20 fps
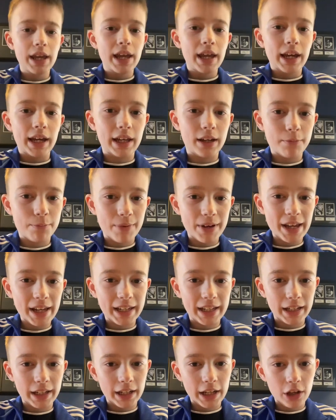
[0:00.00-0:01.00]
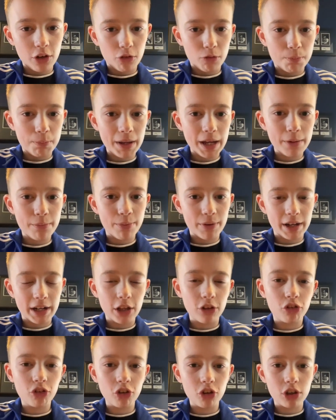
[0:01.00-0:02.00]
In breaking news, Big Brain has
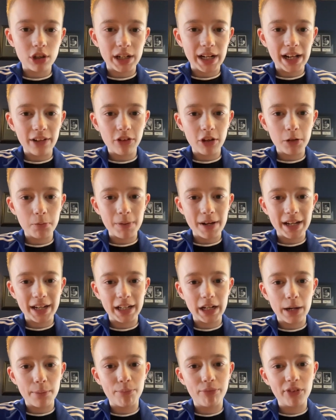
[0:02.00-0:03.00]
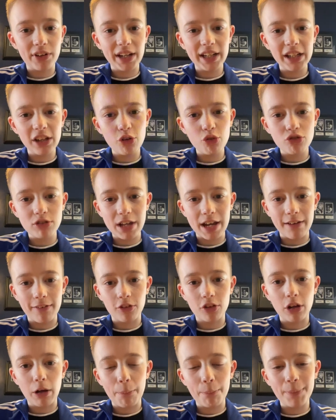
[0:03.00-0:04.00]
just announced he's making a brand new series
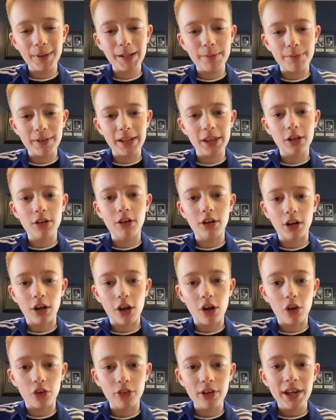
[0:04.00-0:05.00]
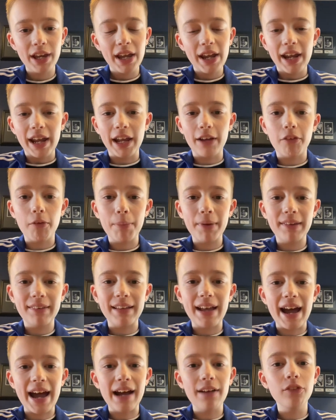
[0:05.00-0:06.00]
called Big Brain the Chronicles. It will be
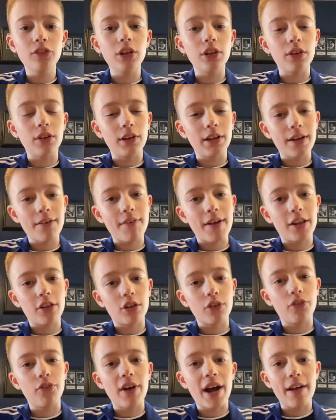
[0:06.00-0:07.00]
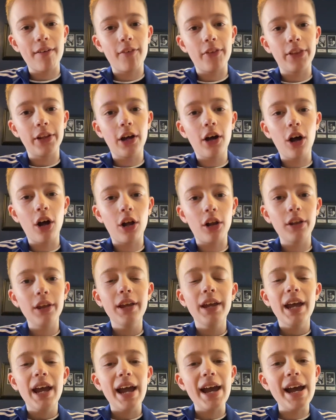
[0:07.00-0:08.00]
set after the events of Fire in the Hall
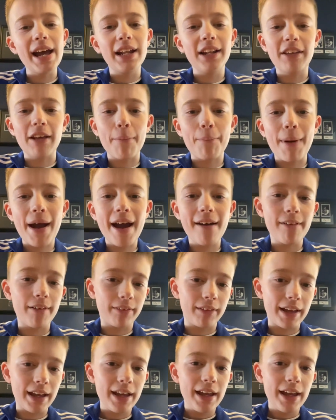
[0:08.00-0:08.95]
apparently